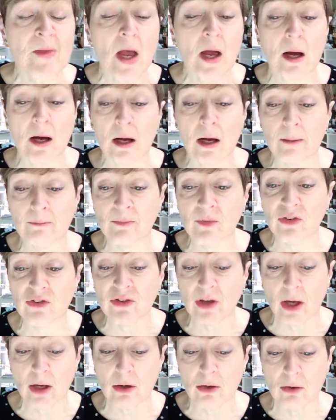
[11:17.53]
Um,
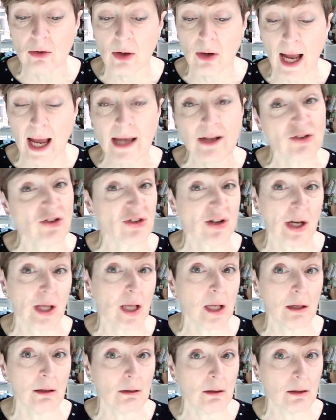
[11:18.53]
so
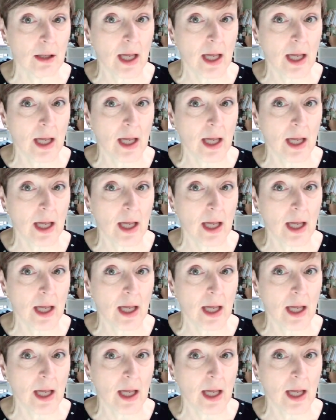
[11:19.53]
actually,